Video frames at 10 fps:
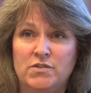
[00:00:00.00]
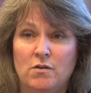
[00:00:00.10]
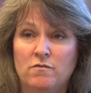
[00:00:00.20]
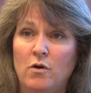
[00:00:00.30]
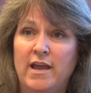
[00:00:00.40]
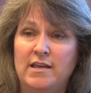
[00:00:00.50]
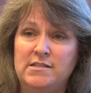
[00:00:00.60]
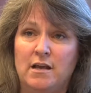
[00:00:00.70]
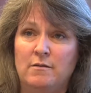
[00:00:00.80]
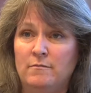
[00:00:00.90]
So vote
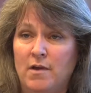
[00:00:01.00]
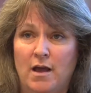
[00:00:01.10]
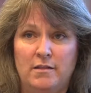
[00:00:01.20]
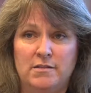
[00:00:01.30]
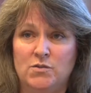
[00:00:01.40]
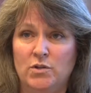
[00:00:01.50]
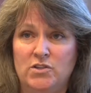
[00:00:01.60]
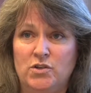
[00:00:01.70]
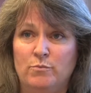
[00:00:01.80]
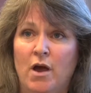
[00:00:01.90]
yes on the school
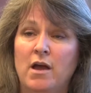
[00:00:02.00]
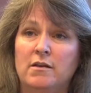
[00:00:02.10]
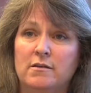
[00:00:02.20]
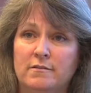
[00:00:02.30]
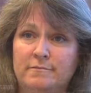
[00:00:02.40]
district bond.